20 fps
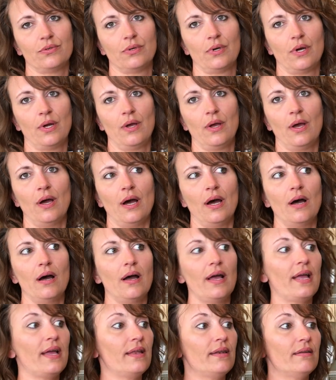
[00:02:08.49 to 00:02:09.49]
Mm-hmm.
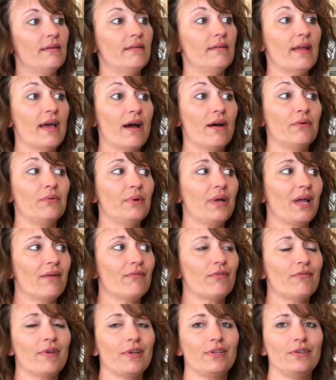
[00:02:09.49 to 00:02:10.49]
Uh, and now we
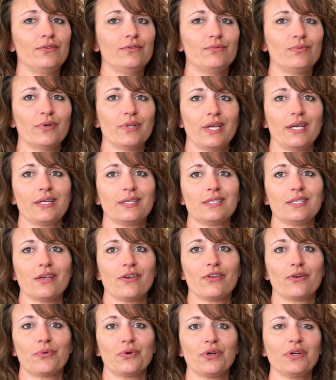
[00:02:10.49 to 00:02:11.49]
have a venue where they can
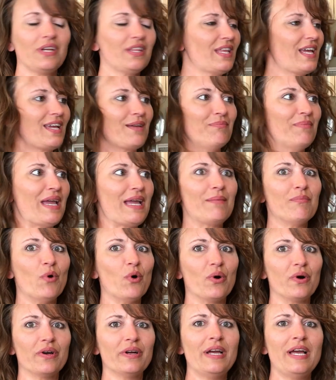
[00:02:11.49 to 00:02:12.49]
sell their work and they can make
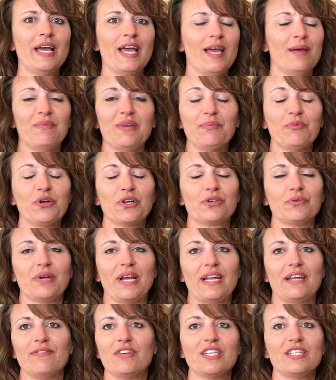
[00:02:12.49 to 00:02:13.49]
more and be more
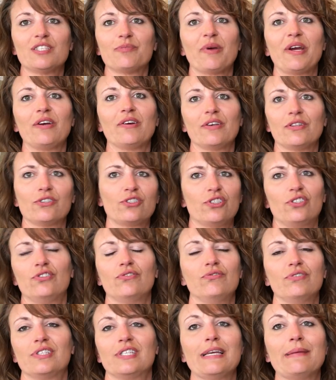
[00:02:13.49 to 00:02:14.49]
creative and inspire others to
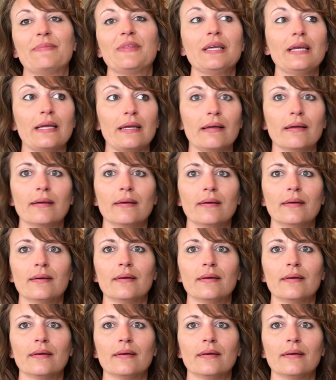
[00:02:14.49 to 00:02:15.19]
do the same thing.